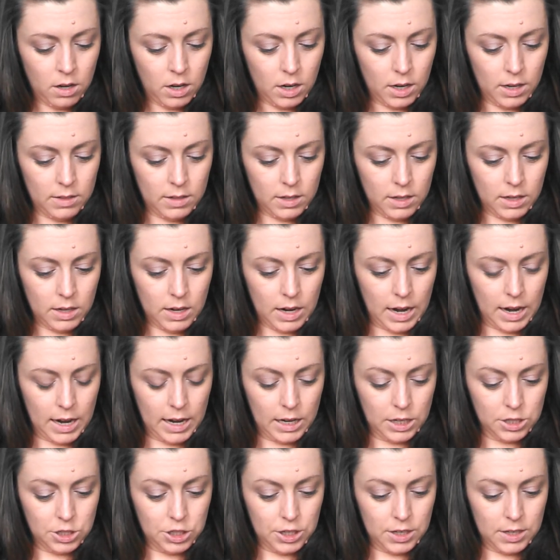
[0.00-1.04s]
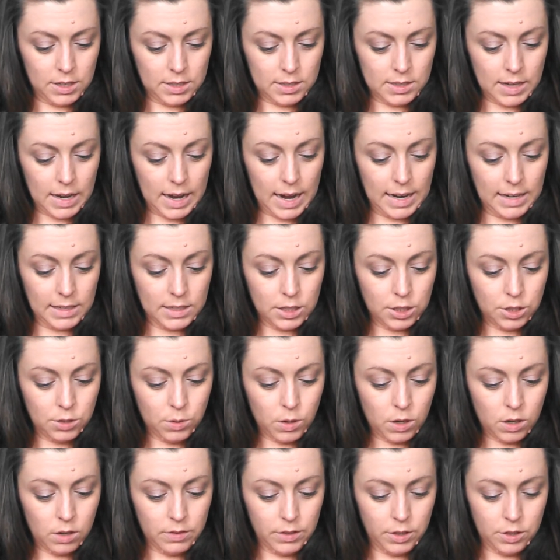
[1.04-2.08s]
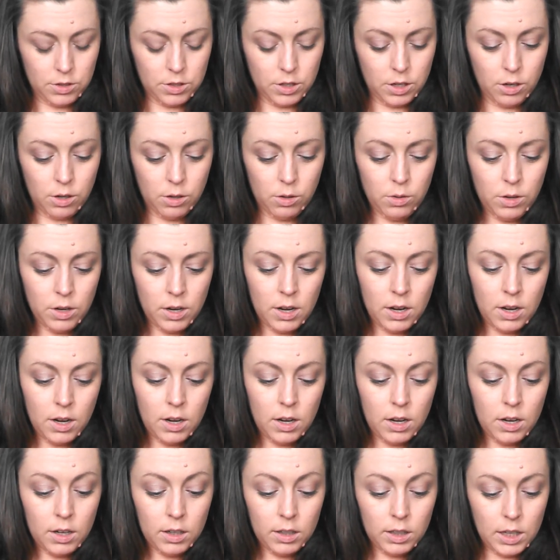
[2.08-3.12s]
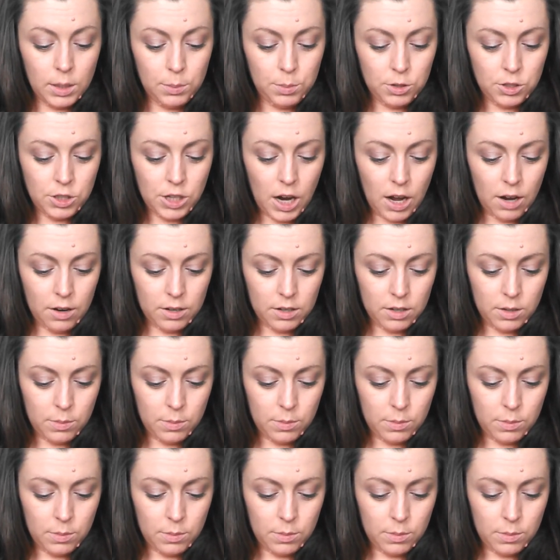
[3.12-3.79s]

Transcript: And then ages 8 to 12 years old, keep your child in a